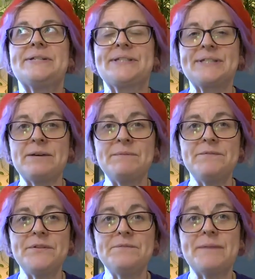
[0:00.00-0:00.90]
Some
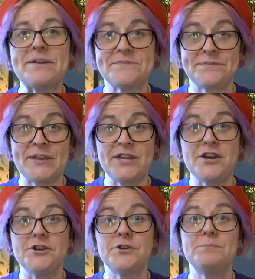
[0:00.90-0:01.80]
of you might
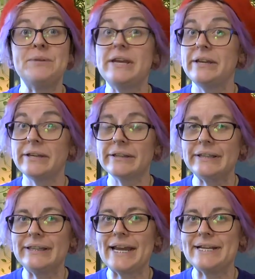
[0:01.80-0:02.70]
think you're being
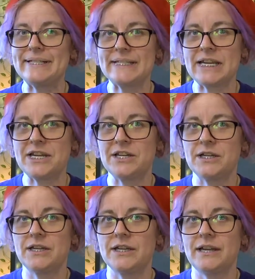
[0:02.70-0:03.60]
lazy